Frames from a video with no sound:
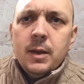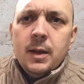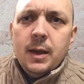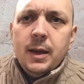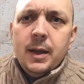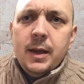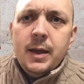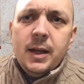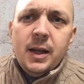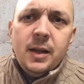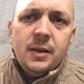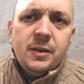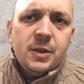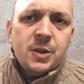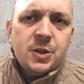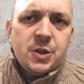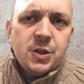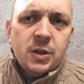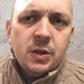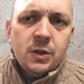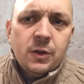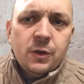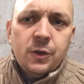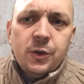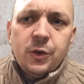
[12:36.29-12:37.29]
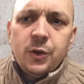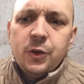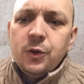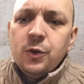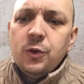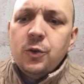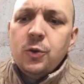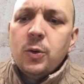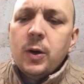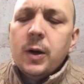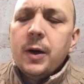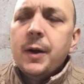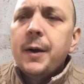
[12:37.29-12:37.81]
In addition
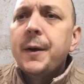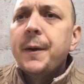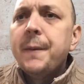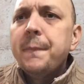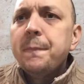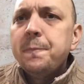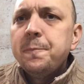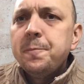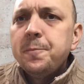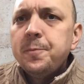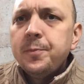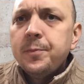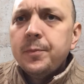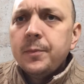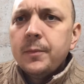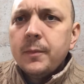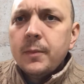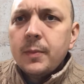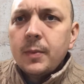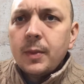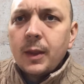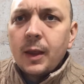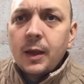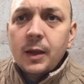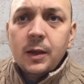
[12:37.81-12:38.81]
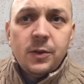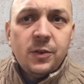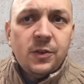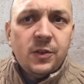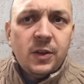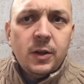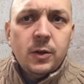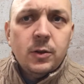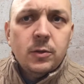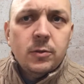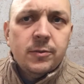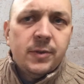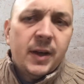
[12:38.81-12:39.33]
to
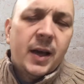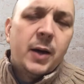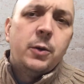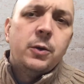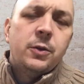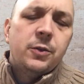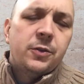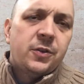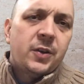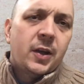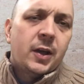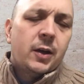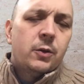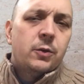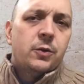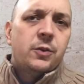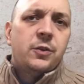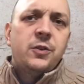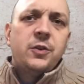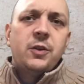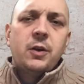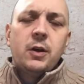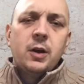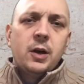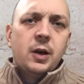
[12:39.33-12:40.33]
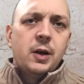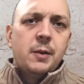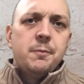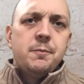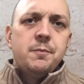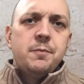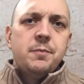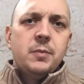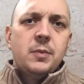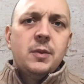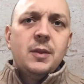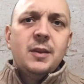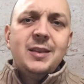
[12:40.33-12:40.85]
single vowel sounds,
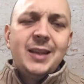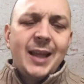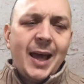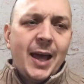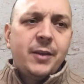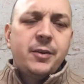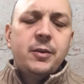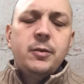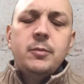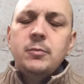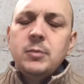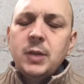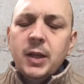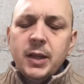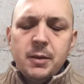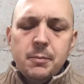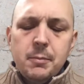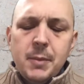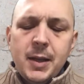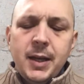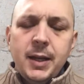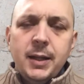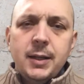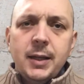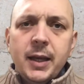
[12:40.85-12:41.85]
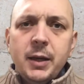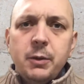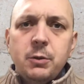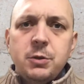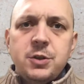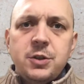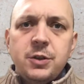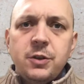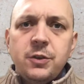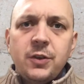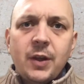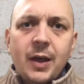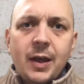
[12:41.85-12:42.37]
Latin, like many
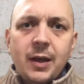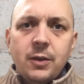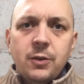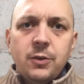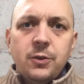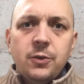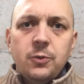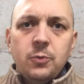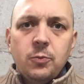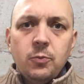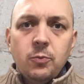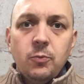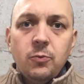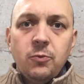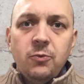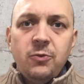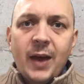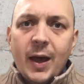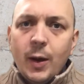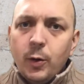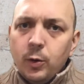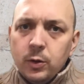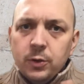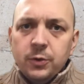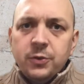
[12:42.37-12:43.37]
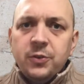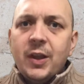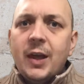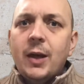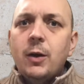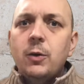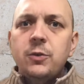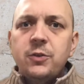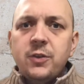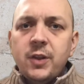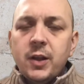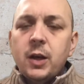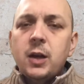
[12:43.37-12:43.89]
languages, has vowel
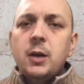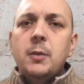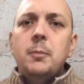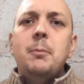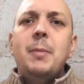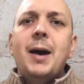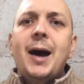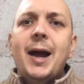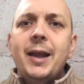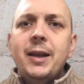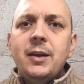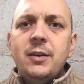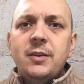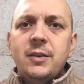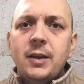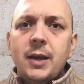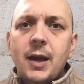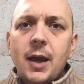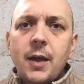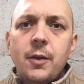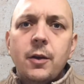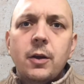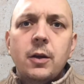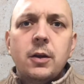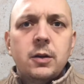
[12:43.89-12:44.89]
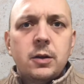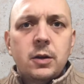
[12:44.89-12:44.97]
sounds that combine together.